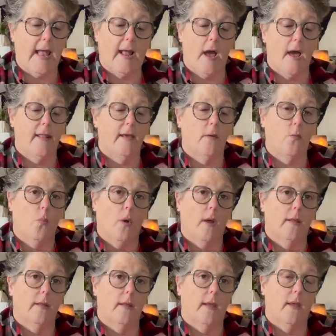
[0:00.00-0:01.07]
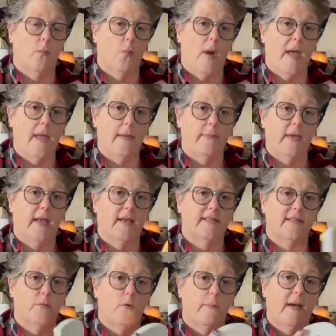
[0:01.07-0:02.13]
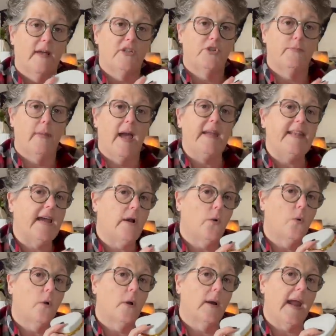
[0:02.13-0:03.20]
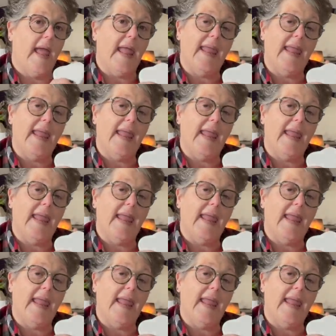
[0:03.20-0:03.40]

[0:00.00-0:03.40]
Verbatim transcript: I got it in one in white because it will match my decor